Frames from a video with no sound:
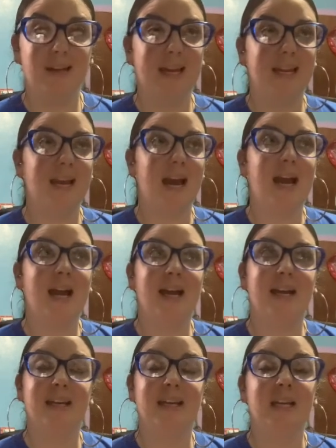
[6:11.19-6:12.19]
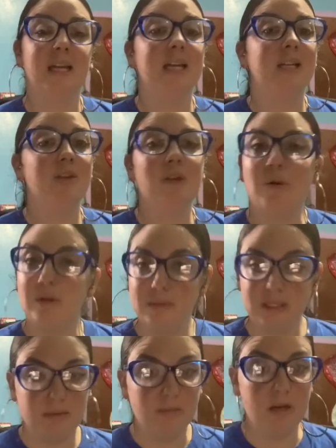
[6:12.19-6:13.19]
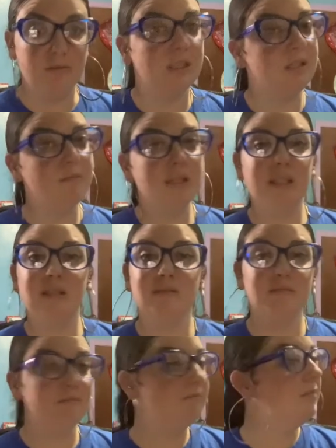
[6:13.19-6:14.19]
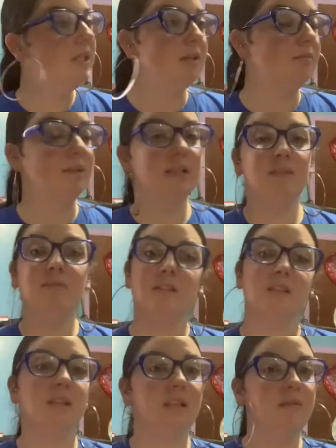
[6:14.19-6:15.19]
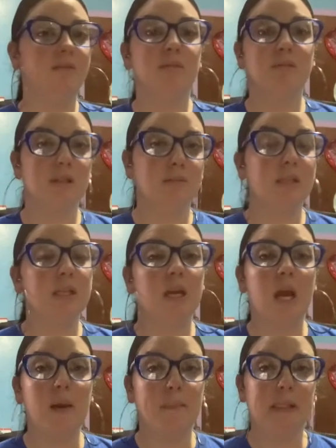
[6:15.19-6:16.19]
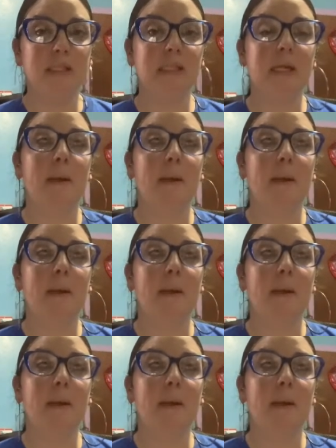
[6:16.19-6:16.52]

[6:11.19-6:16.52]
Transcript: And I, you know, give me some notes, send me some tips, leave, leave some tips in the comments.